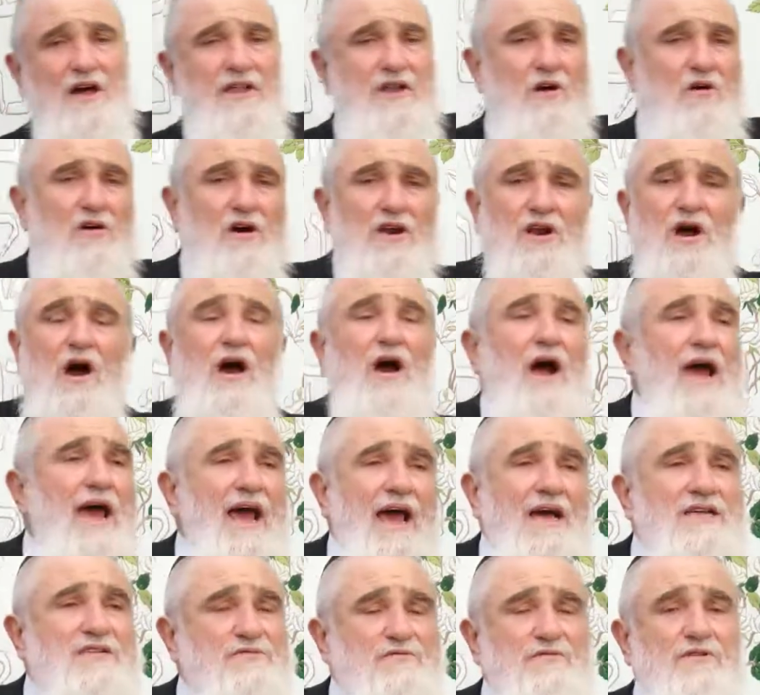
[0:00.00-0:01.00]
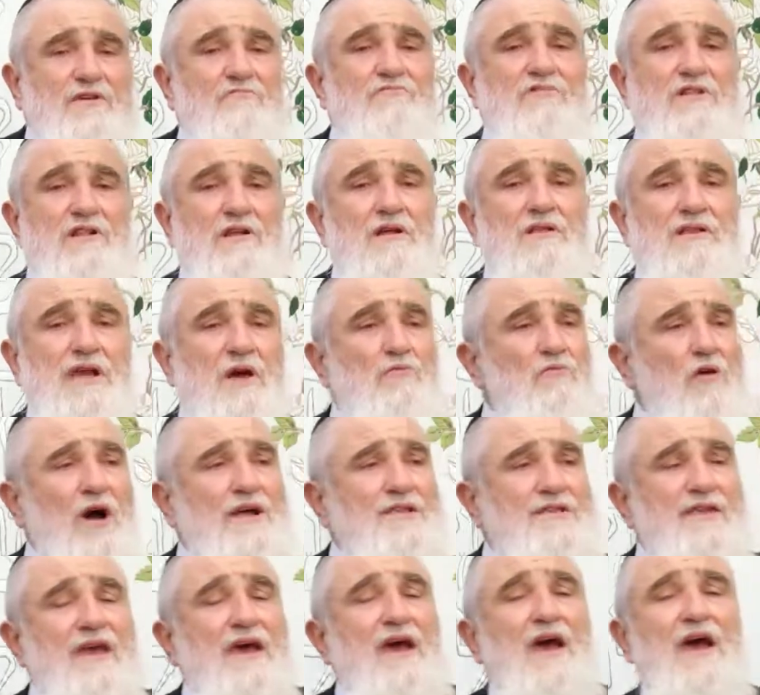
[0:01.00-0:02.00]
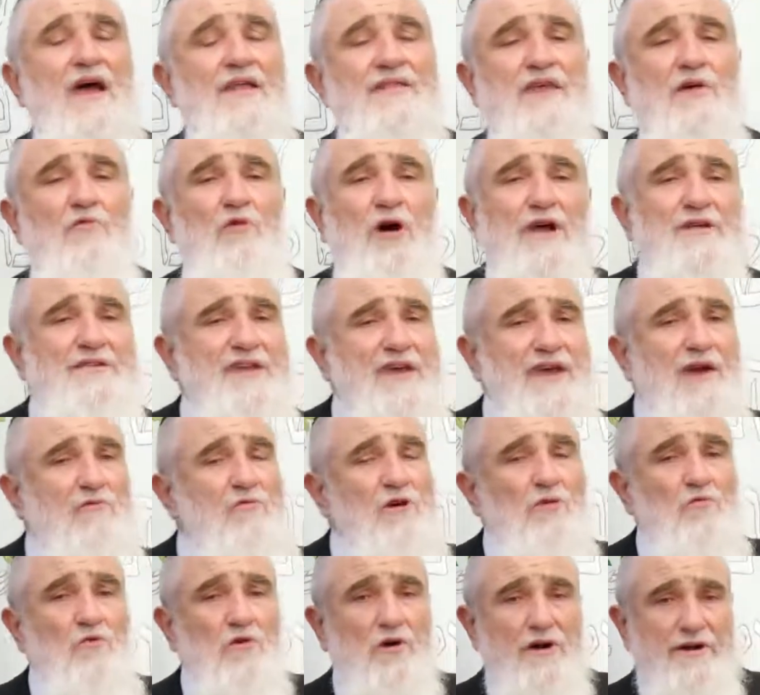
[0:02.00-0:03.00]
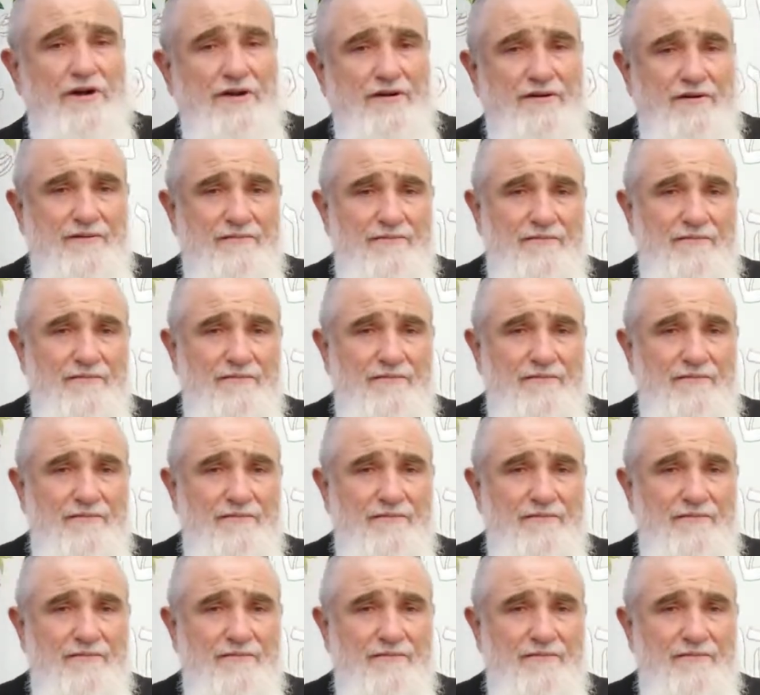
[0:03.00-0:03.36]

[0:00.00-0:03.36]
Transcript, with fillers: And they're going to ask for, they want, they want to get rewarded.